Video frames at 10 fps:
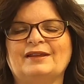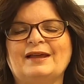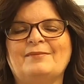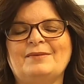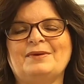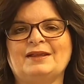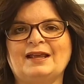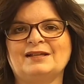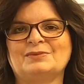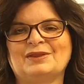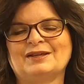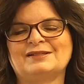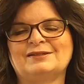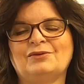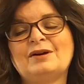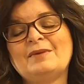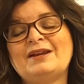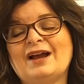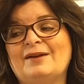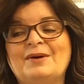And that might be the case with this, or it might
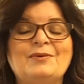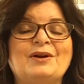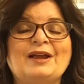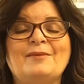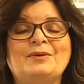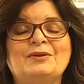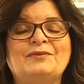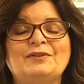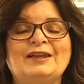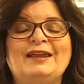not. It might work out beautifully.